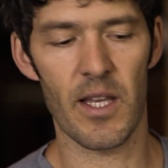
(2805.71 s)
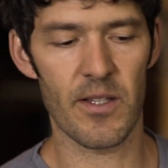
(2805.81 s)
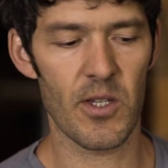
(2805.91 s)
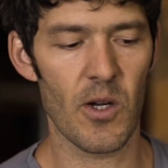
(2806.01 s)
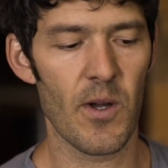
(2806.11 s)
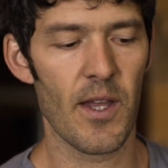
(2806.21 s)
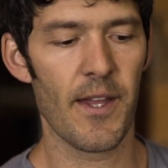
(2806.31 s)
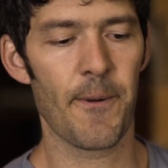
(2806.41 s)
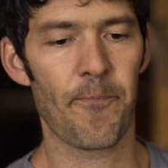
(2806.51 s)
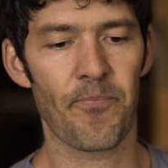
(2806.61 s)
And so
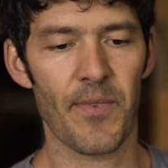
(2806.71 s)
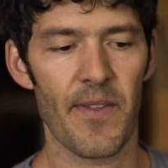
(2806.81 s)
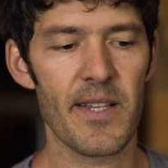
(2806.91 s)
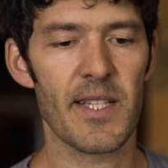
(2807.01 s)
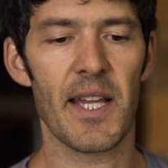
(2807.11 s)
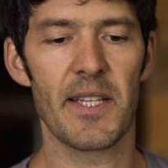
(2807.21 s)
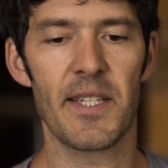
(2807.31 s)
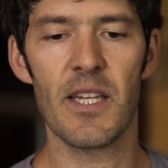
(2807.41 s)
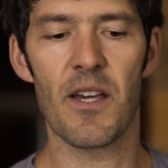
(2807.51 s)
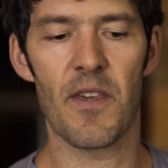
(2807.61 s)
this
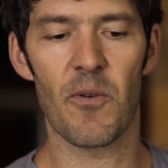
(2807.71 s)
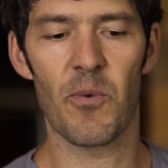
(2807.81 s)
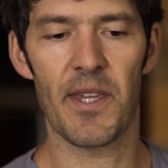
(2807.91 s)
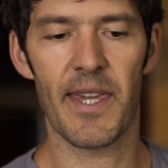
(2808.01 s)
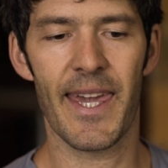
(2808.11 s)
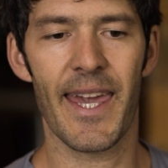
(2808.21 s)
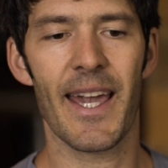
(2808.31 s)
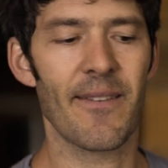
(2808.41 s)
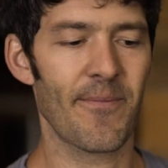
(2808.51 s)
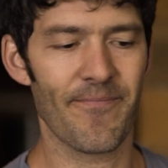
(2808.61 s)
idea that we
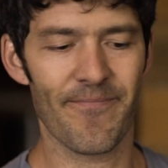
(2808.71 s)
can't,